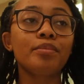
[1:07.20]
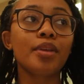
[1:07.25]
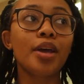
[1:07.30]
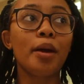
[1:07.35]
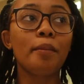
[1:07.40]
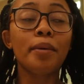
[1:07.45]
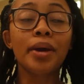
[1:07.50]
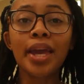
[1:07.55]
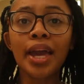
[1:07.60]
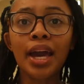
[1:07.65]

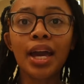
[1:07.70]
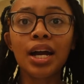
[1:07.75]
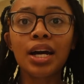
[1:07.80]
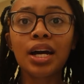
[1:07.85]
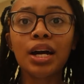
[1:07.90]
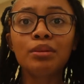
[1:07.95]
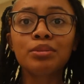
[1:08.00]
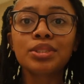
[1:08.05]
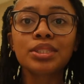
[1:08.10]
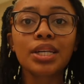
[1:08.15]
But yeah,
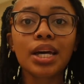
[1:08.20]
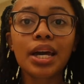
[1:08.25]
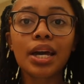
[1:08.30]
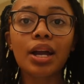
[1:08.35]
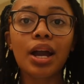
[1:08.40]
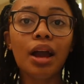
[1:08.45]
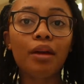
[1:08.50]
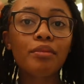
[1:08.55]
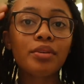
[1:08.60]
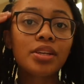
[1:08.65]
I was like,
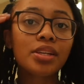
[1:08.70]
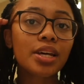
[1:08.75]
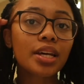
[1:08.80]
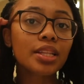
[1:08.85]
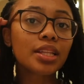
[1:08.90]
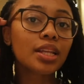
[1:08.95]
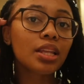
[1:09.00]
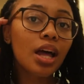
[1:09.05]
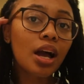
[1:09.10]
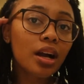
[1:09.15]
I really like
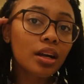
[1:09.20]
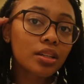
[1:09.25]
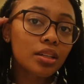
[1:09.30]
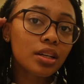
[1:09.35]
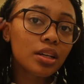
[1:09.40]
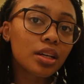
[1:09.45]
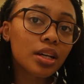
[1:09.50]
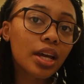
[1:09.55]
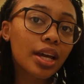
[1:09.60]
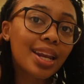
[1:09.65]
the lock
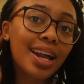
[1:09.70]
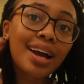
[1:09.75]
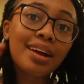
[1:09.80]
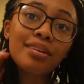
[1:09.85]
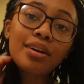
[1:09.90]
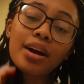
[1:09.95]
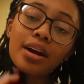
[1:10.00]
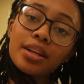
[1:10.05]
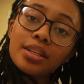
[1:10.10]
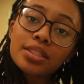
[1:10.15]
look, and I
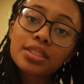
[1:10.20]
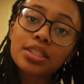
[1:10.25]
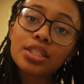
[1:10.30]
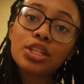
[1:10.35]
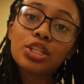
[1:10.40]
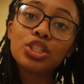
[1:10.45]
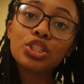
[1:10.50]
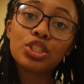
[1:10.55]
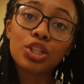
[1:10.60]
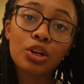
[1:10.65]

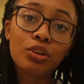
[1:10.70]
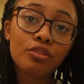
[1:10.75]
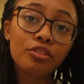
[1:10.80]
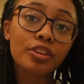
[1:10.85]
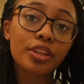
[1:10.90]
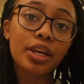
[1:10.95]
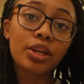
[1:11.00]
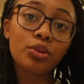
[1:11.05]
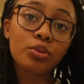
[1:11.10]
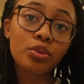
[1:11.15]
honestly don't feel
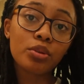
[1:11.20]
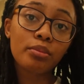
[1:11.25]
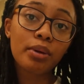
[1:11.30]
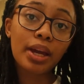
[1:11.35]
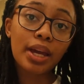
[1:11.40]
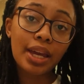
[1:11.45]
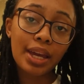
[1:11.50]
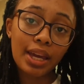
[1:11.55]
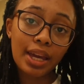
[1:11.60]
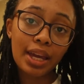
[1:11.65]
like doing my
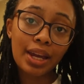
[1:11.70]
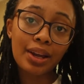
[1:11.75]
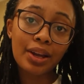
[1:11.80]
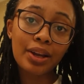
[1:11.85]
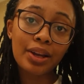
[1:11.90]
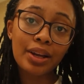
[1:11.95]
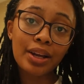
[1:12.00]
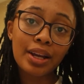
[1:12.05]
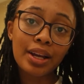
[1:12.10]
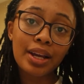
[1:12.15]

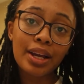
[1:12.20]
hair